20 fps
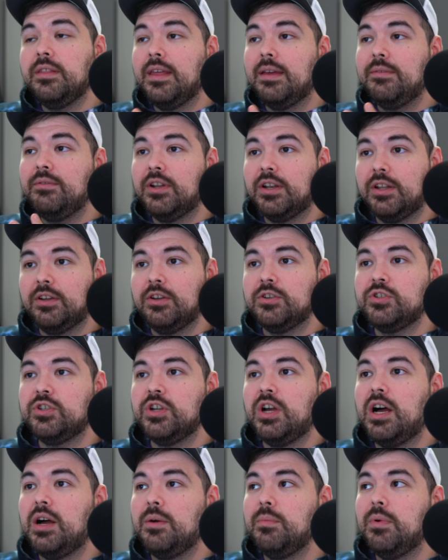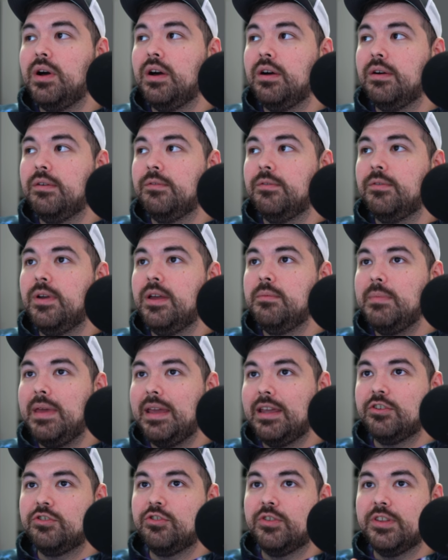They've done a good job of
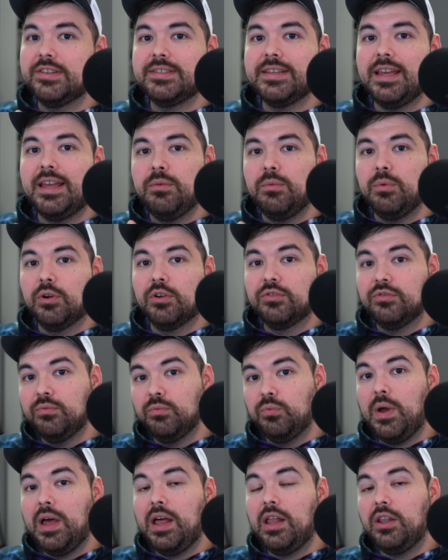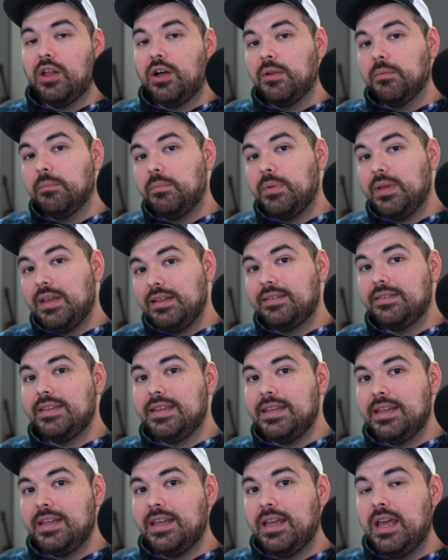making sure the site works well on
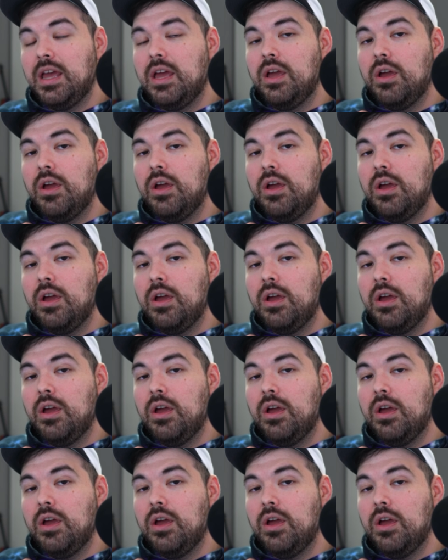PC